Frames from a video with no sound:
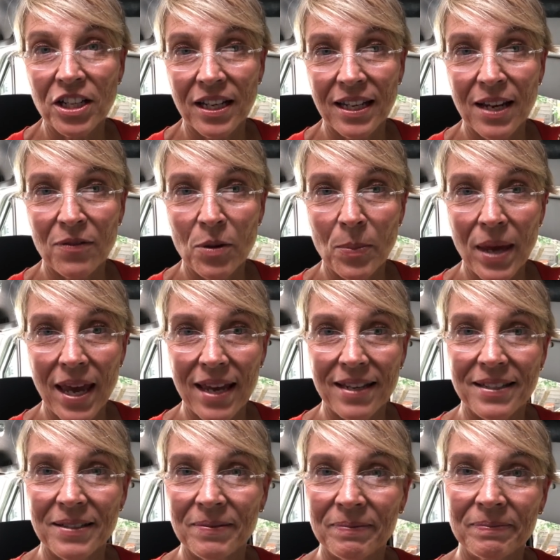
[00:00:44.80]
any of the
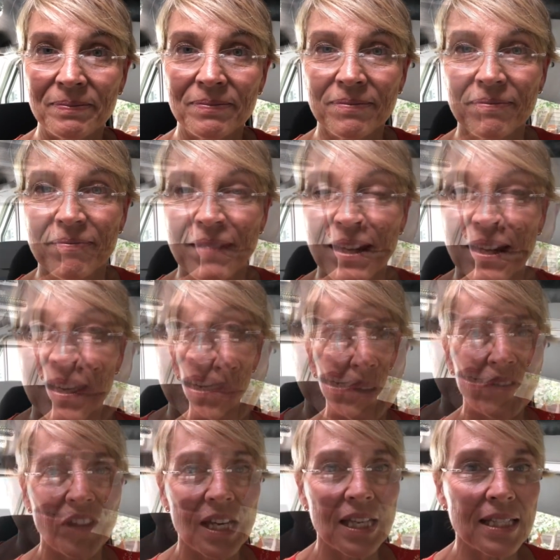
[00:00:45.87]
paint. A couple
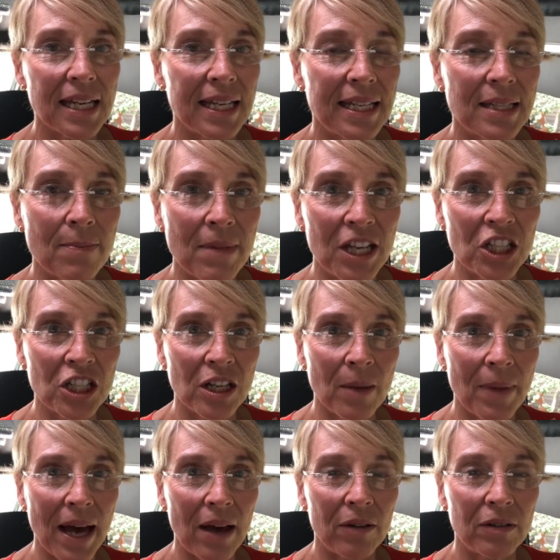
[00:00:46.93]
of things I need to mention
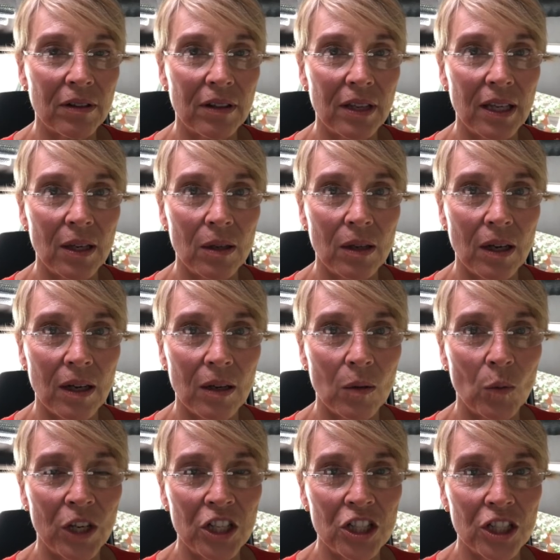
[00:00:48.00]
about the
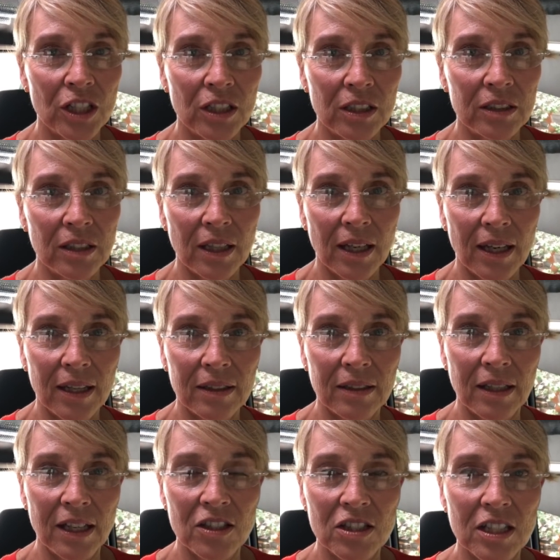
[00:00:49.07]
windshield and
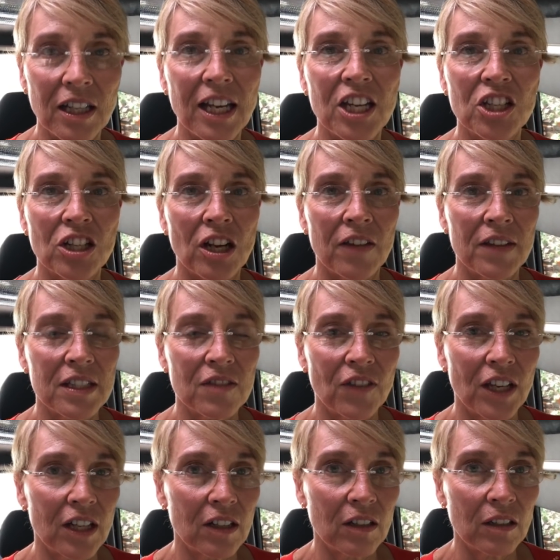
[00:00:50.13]
the installation on this
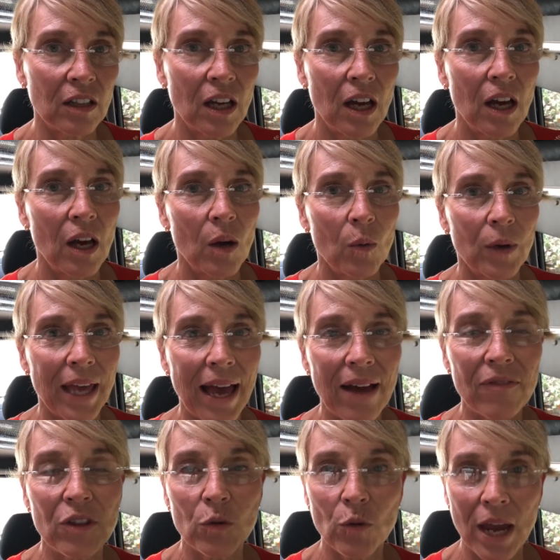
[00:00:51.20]
vehicle. We
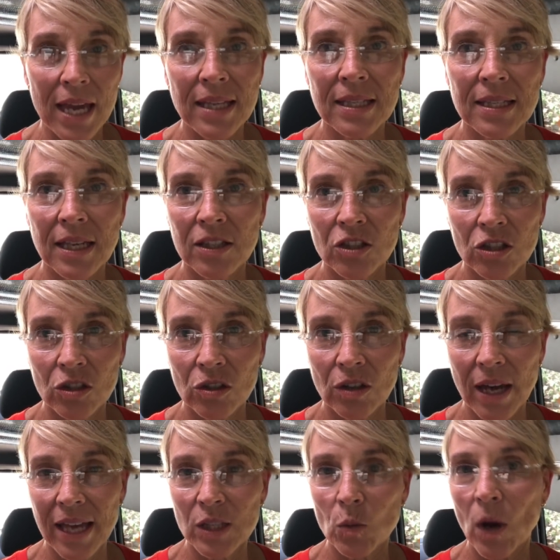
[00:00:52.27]
have the rain sensor
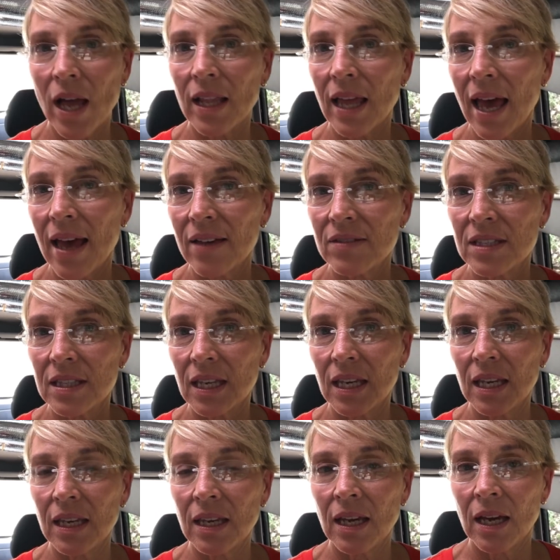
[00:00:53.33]
as well as
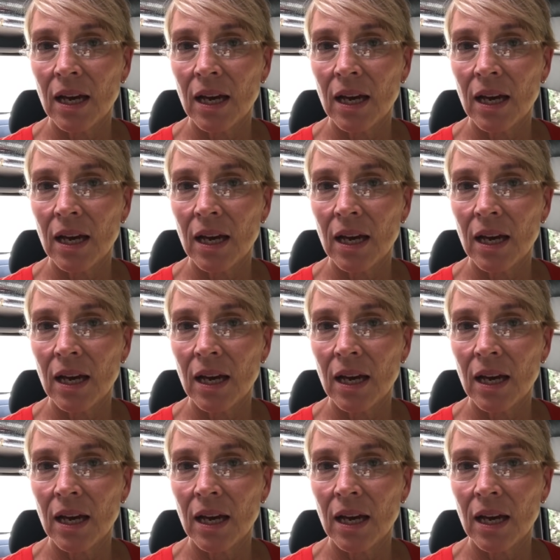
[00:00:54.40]
the